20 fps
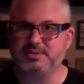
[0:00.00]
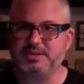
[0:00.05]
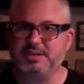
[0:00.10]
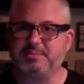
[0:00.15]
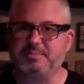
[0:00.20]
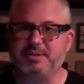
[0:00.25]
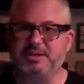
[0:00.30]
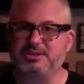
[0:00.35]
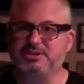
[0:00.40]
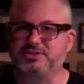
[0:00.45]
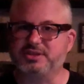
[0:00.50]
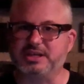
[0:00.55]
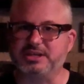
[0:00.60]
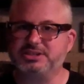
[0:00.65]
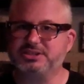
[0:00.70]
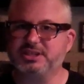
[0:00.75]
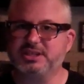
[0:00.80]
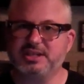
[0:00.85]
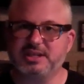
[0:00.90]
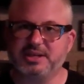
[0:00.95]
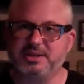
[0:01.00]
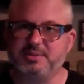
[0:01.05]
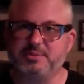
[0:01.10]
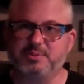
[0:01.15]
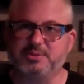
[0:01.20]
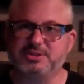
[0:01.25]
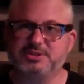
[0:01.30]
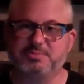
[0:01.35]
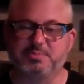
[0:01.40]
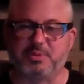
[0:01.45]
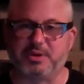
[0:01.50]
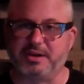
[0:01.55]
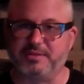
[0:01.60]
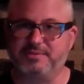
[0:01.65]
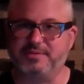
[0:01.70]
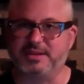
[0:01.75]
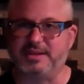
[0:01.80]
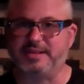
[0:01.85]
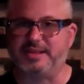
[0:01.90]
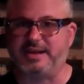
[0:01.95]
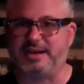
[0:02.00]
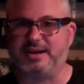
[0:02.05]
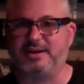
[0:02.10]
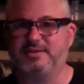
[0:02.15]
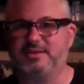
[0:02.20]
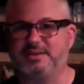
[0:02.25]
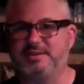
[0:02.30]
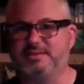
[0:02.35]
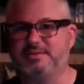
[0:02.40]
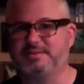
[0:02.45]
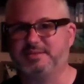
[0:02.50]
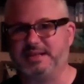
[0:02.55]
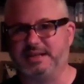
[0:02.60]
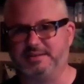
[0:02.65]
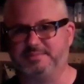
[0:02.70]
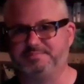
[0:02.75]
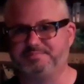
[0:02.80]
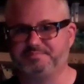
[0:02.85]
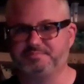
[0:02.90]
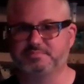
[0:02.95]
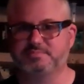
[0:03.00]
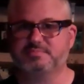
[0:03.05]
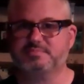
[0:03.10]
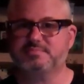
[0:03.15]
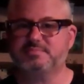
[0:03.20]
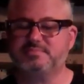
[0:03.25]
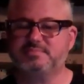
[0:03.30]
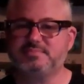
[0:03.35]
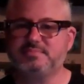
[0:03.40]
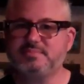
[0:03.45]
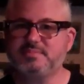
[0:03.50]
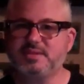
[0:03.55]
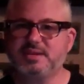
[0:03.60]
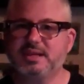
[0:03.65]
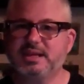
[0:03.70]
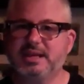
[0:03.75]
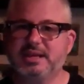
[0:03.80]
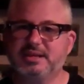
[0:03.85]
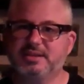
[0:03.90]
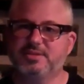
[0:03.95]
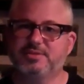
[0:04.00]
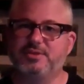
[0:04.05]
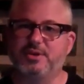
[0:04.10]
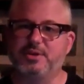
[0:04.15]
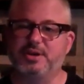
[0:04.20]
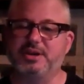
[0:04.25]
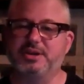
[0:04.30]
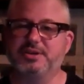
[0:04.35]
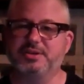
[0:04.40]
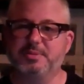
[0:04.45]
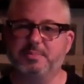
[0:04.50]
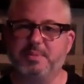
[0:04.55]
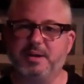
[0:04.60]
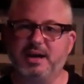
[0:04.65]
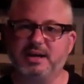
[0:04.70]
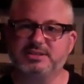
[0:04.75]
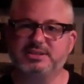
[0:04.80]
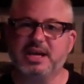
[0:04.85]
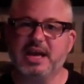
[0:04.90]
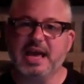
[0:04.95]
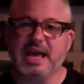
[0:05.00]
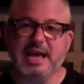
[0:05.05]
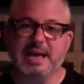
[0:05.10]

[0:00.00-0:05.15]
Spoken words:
the administration. He was briefly there and then thrown under the bus.